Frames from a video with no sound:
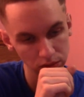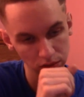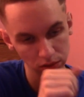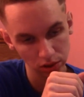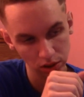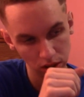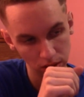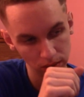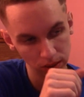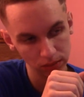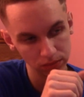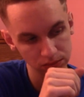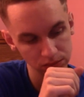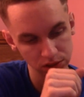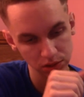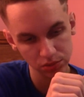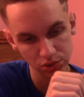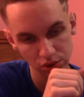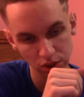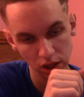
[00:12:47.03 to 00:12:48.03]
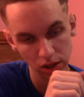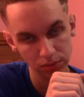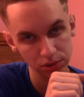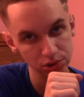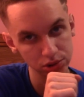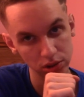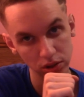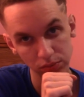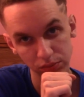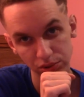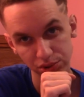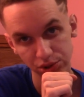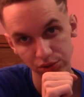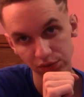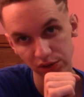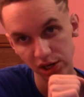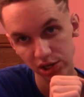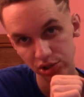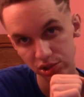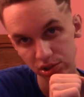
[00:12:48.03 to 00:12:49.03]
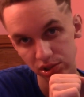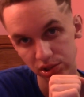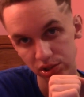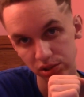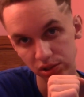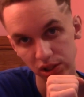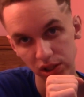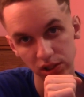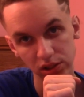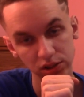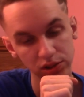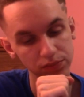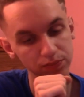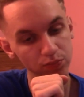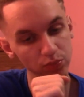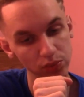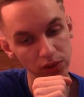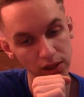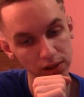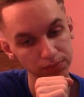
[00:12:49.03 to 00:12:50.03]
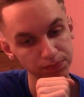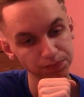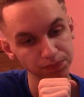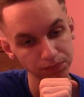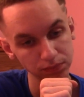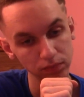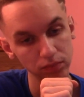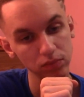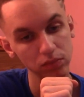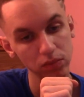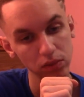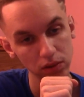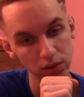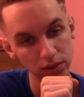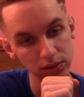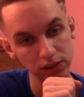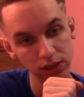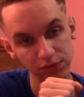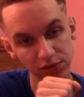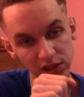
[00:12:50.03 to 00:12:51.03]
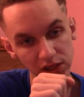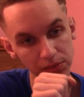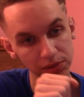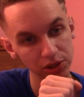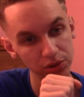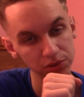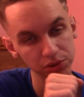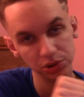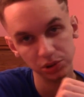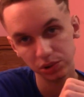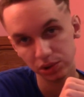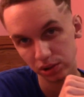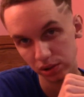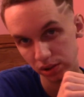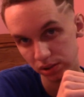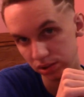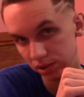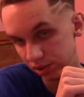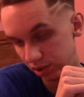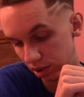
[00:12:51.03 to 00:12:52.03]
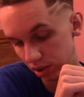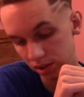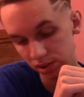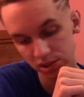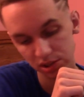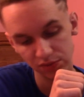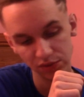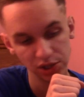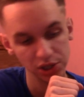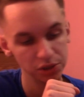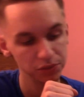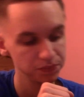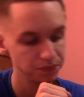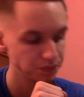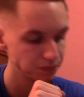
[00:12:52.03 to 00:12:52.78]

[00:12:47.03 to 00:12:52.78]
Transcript: Comment, subscribe, and turn on post notifications, and yeah, definitely let me know what you thought of this video.